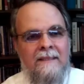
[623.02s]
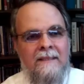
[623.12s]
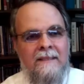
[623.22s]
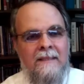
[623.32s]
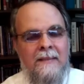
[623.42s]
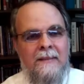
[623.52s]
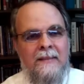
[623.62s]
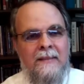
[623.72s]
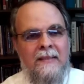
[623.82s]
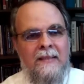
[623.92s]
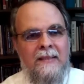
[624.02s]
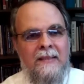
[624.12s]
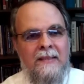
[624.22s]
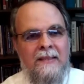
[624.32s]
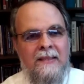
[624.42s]

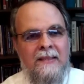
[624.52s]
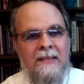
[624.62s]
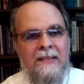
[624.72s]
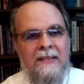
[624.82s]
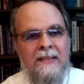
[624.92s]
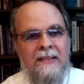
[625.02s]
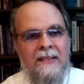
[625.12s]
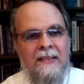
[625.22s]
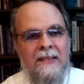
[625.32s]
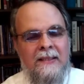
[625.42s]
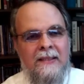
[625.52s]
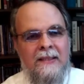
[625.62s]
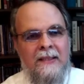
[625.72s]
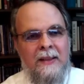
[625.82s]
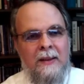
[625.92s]

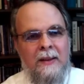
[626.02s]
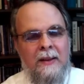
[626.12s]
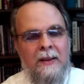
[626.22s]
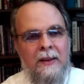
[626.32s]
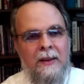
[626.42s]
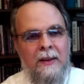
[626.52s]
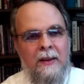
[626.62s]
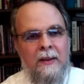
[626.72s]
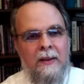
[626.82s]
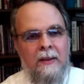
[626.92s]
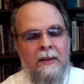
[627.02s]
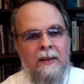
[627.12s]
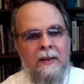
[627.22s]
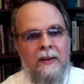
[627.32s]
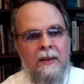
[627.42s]

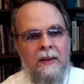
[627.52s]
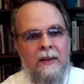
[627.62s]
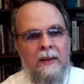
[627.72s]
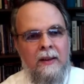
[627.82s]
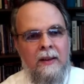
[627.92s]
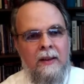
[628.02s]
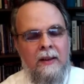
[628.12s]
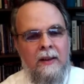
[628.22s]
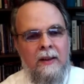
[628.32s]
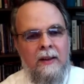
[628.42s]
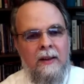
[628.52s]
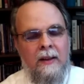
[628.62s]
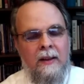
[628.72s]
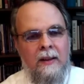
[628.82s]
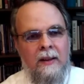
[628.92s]

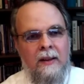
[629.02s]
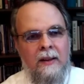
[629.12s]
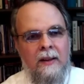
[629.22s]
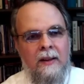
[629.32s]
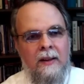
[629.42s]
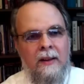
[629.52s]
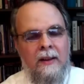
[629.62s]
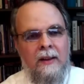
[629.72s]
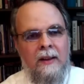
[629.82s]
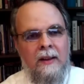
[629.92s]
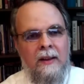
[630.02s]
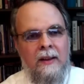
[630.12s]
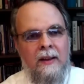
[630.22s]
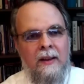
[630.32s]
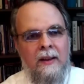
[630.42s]

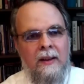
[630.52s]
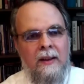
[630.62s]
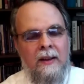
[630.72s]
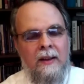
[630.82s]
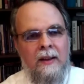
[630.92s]
[no speech]